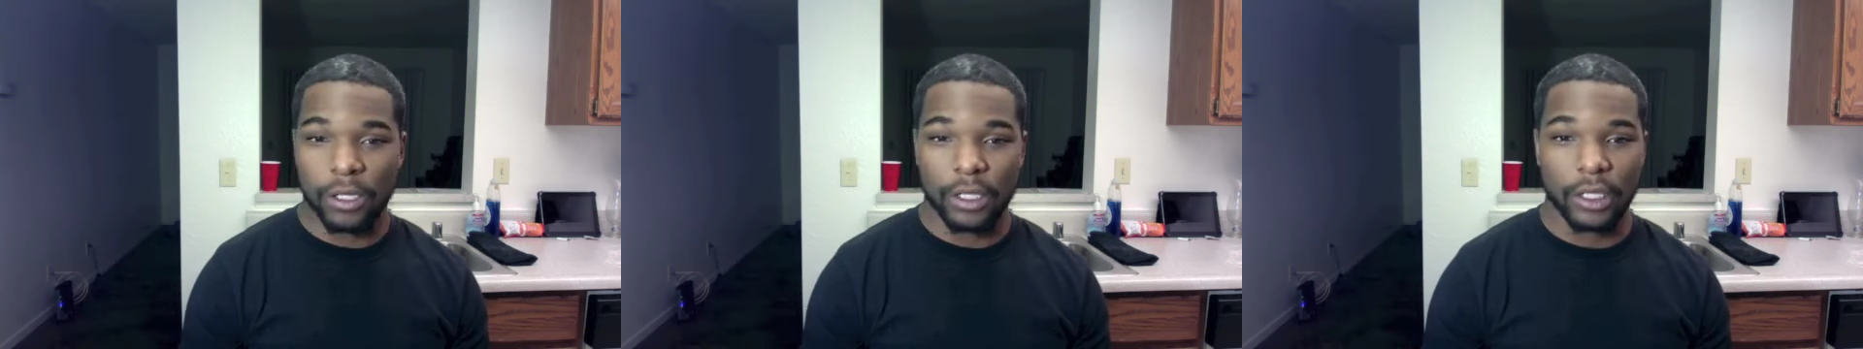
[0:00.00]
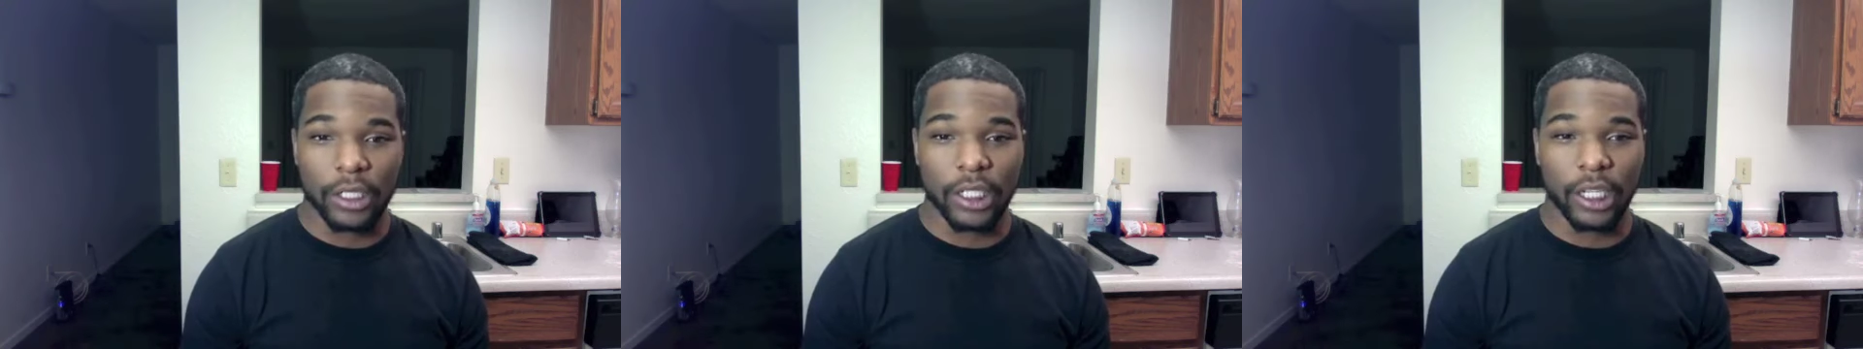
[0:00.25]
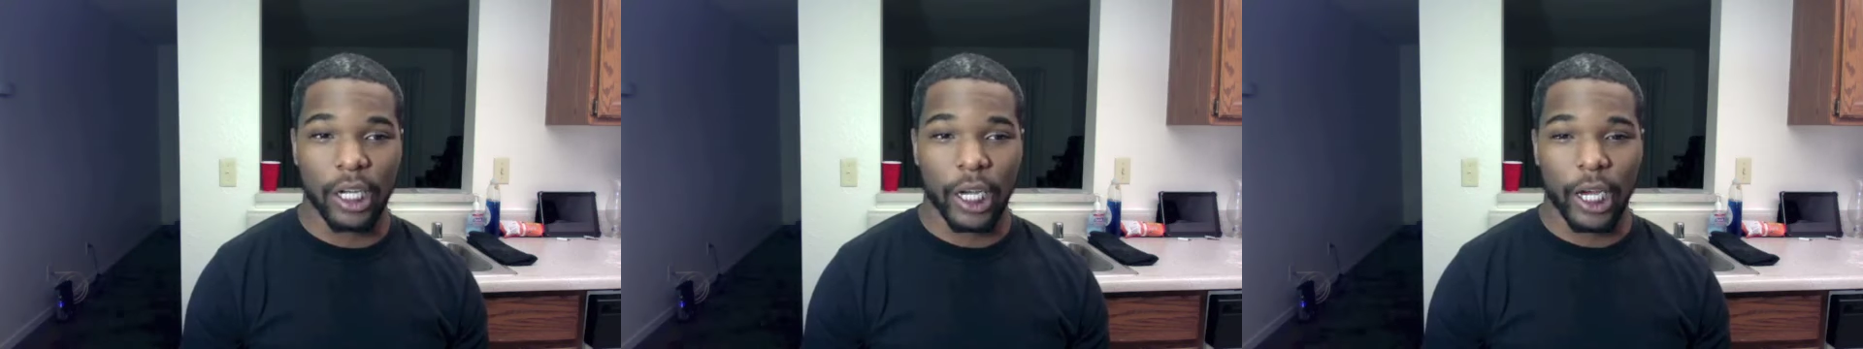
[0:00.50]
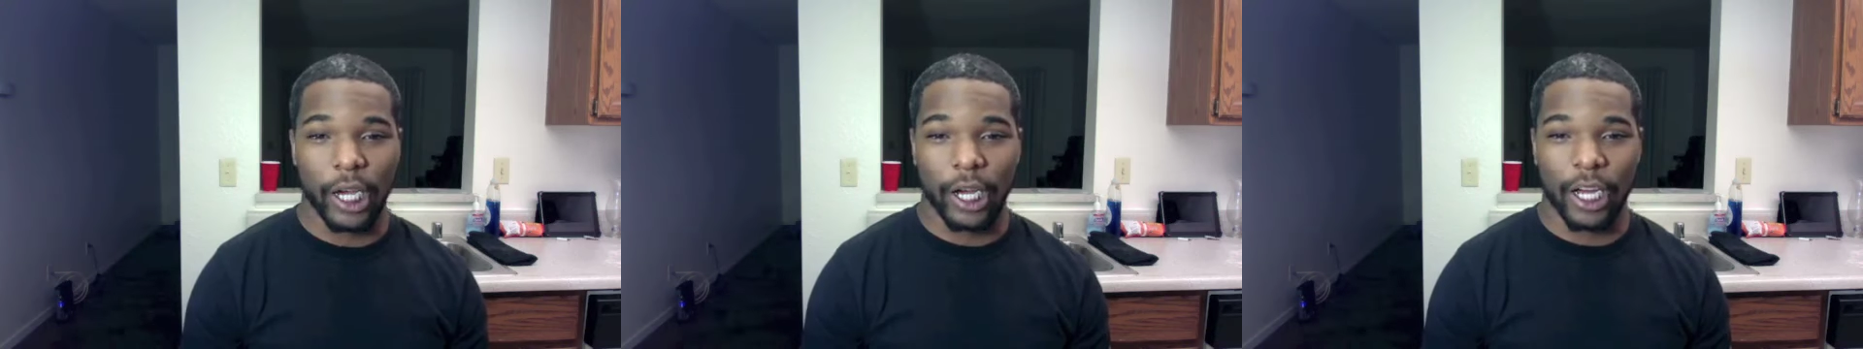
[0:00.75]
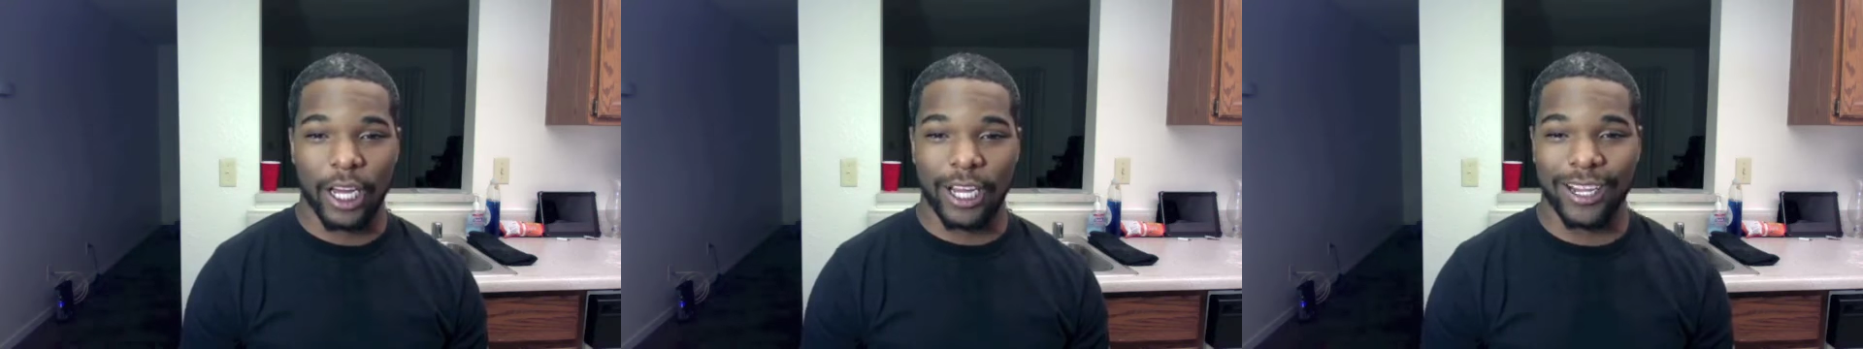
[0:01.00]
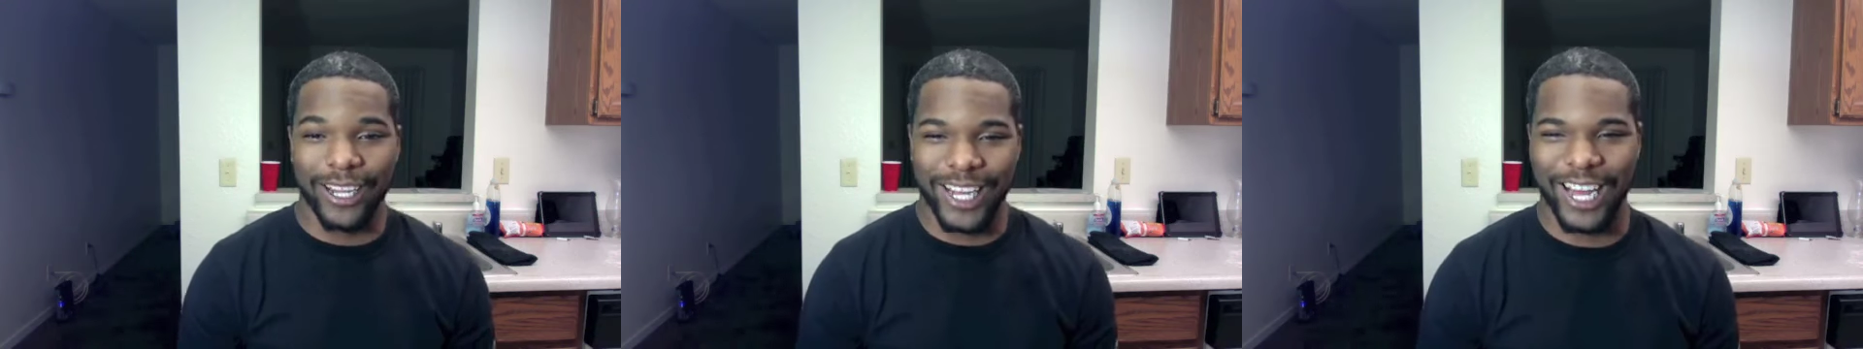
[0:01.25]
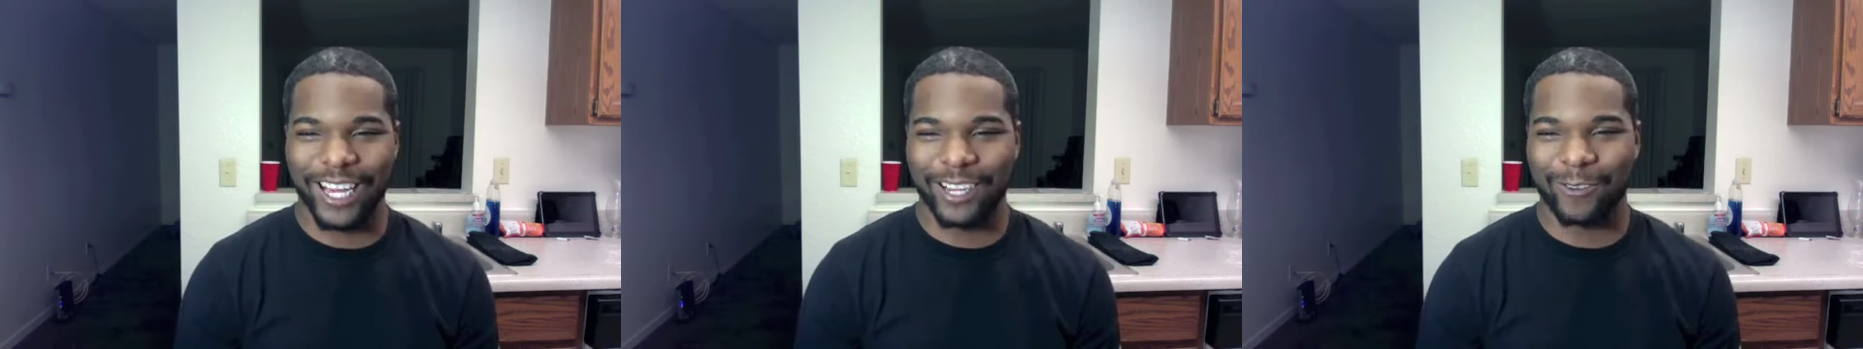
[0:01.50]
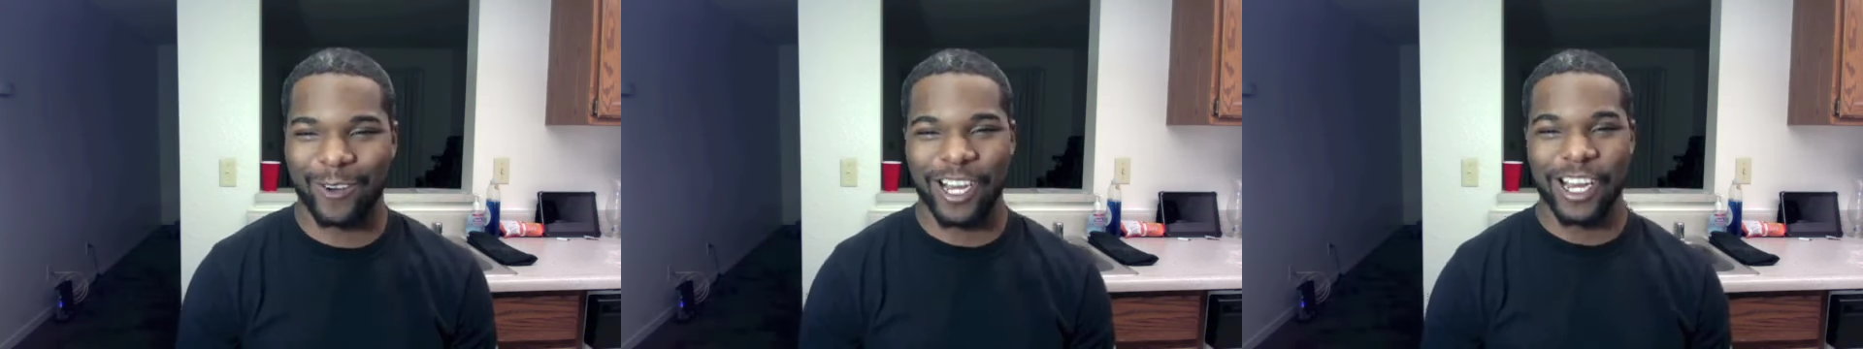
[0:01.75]
Yeah.
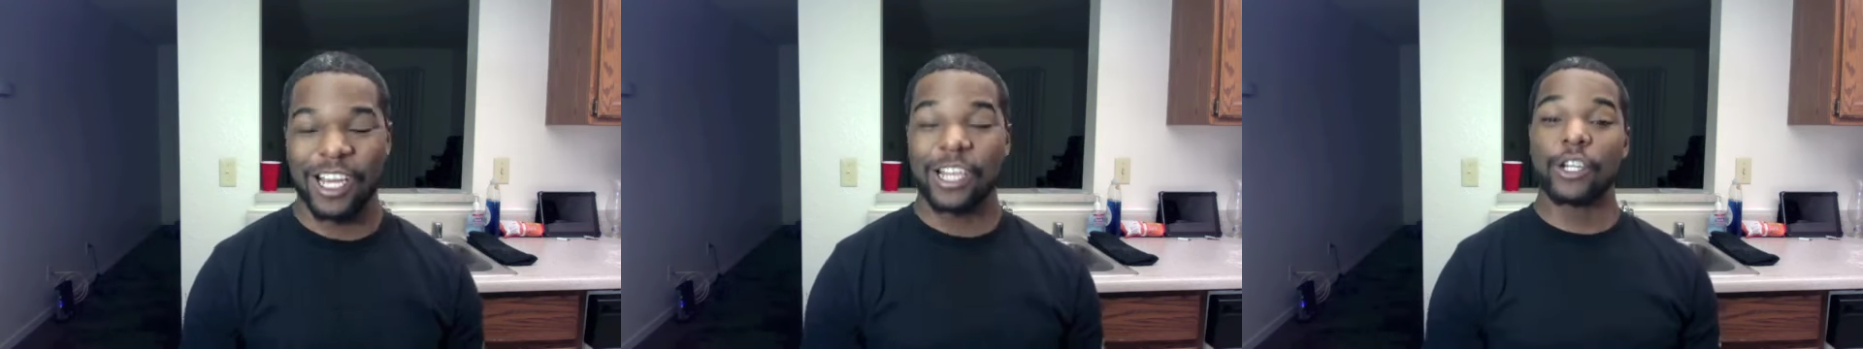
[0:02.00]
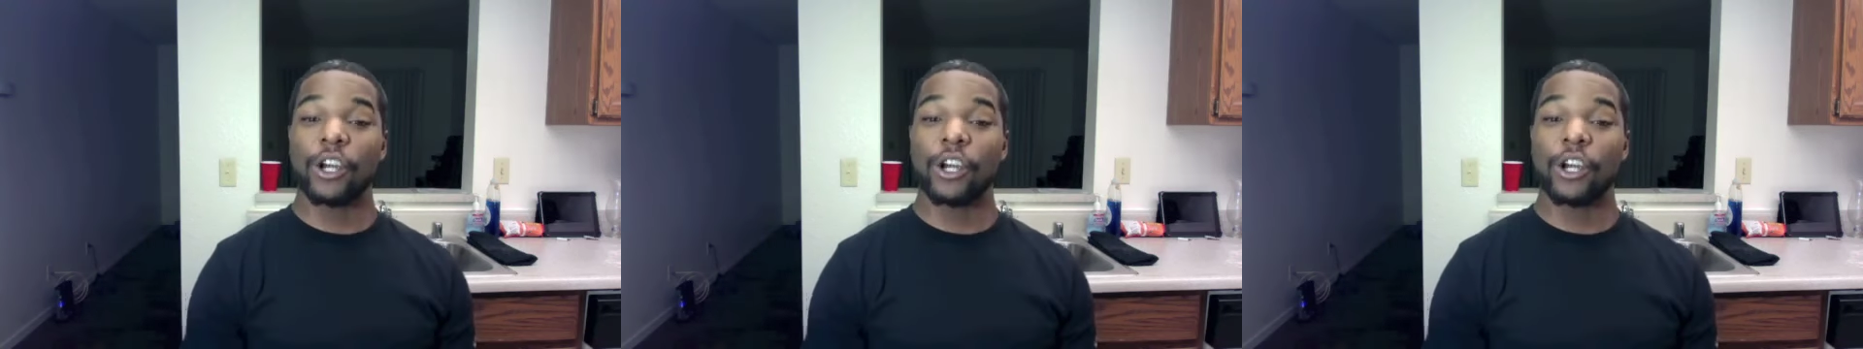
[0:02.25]
Like, what?